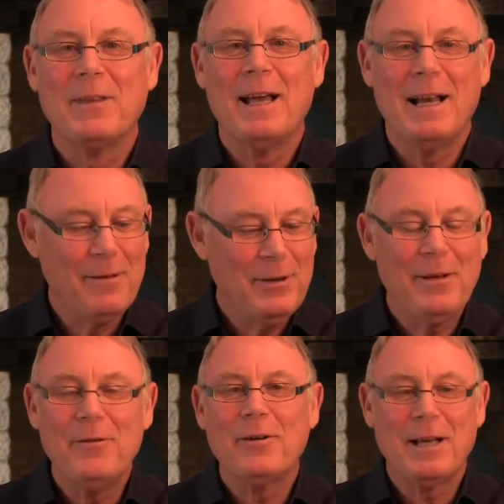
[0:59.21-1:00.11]
Let me
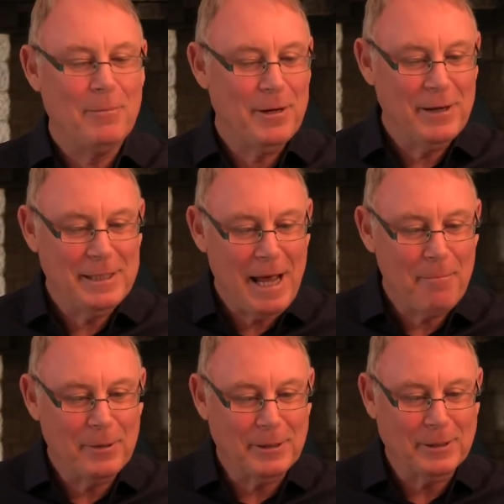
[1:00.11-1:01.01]
give you a couple of
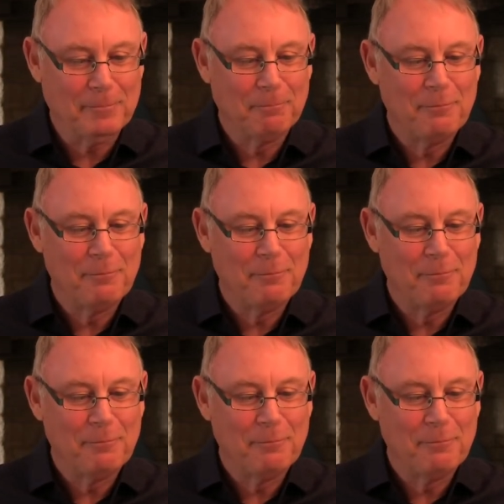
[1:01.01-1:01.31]
examples.